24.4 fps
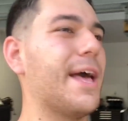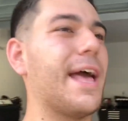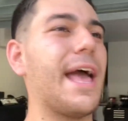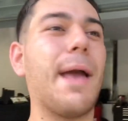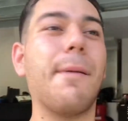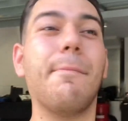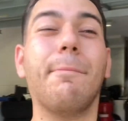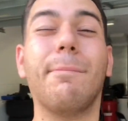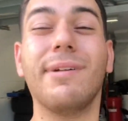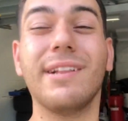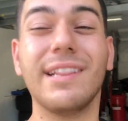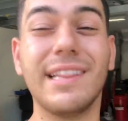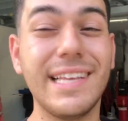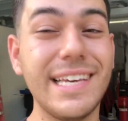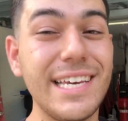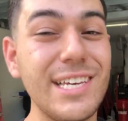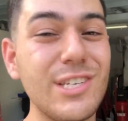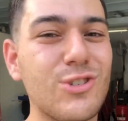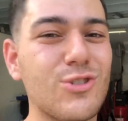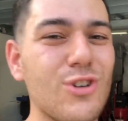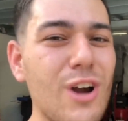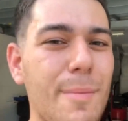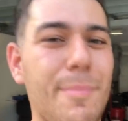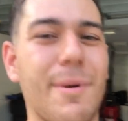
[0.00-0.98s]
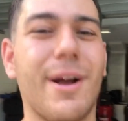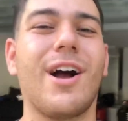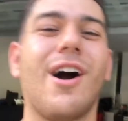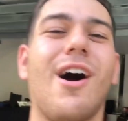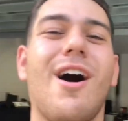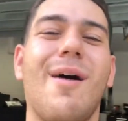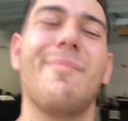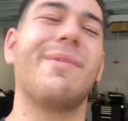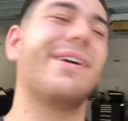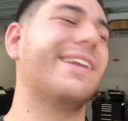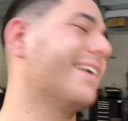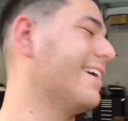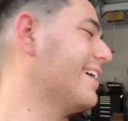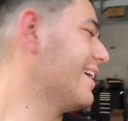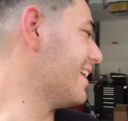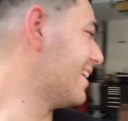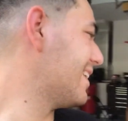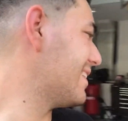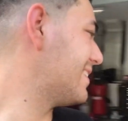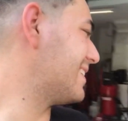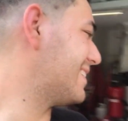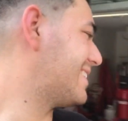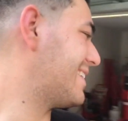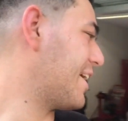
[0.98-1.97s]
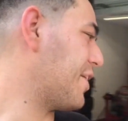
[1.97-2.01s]
and please drop a comment
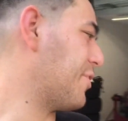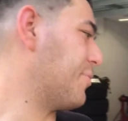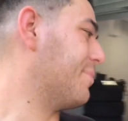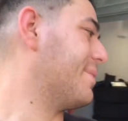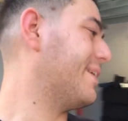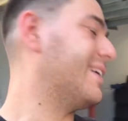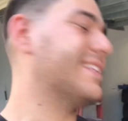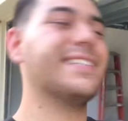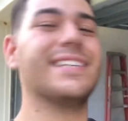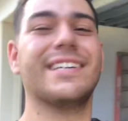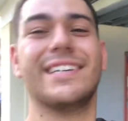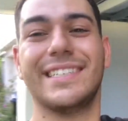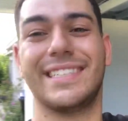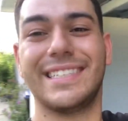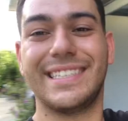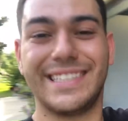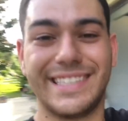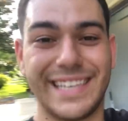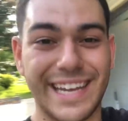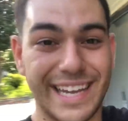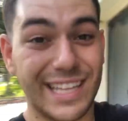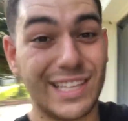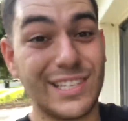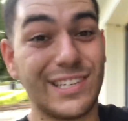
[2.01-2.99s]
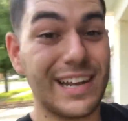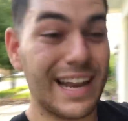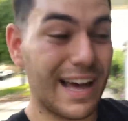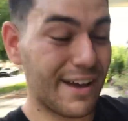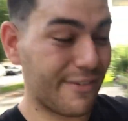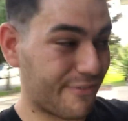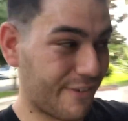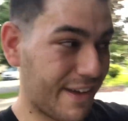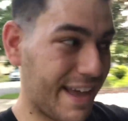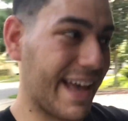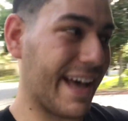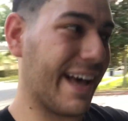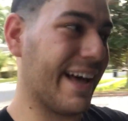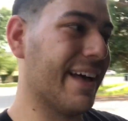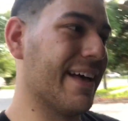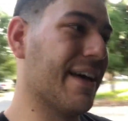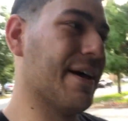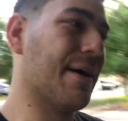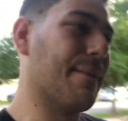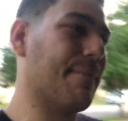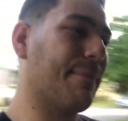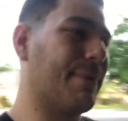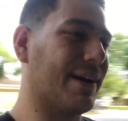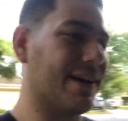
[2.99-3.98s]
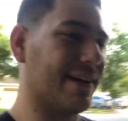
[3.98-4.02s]
to tell me to stick to La Fea,
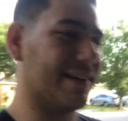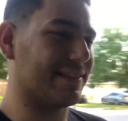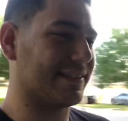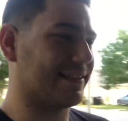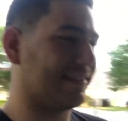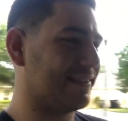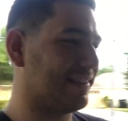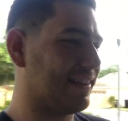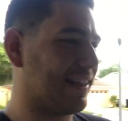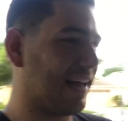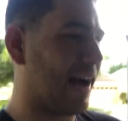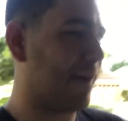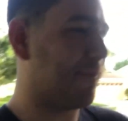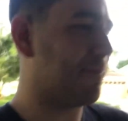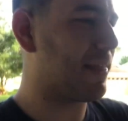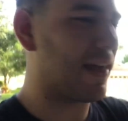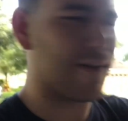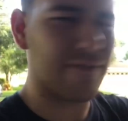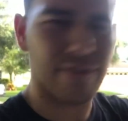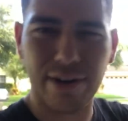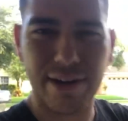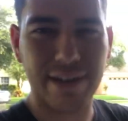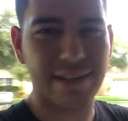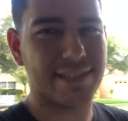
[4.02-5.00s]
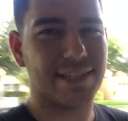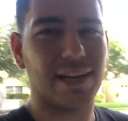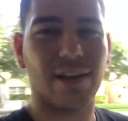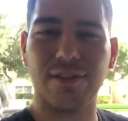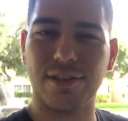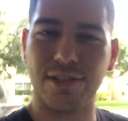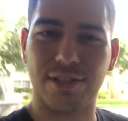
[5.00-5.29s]
because I'm never gonna sell this